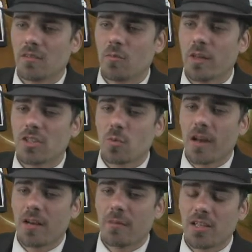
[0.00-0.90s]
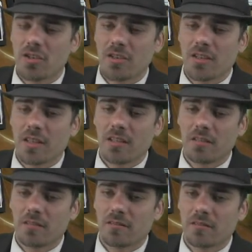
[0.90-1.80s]
We just wanted to make sure that
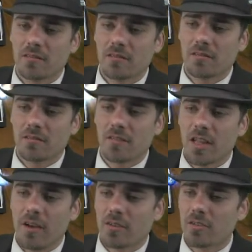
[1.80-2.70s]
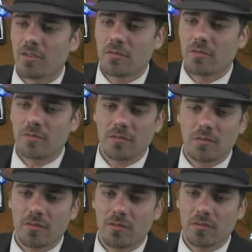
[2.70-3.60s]
the counters
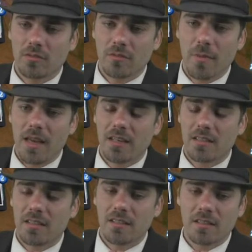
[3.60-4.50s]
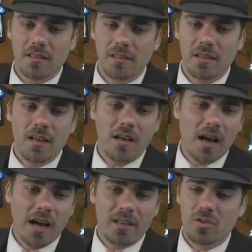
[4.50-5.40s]
made it
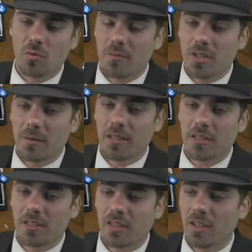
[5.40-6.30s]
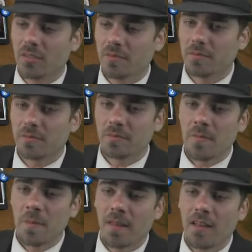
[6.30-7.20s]
onto Swarm Shambler, you know?
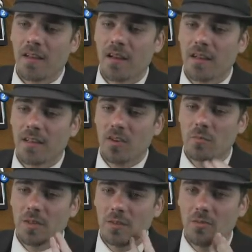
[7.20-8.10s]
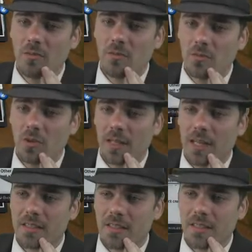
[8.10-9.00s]
Nope, no
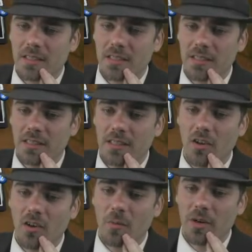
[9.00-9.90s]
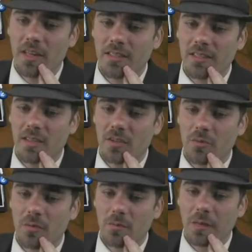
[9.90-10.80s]
blocks there. Oh boy, that's a good
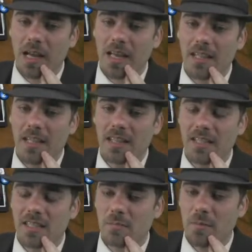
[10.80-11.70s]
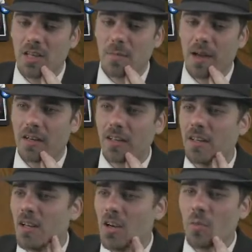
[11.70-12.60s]
one, but I think this is much better.
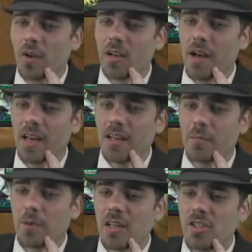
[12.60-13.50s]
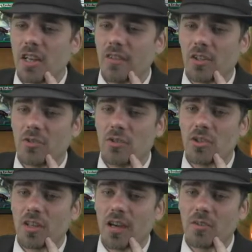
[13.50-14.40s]
We're gonna go ahead and Branching
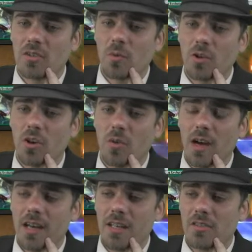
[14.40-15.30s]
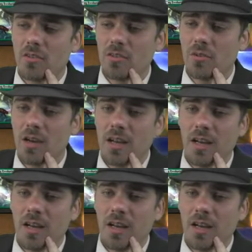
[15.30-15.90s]
Evolution. The counters will go onto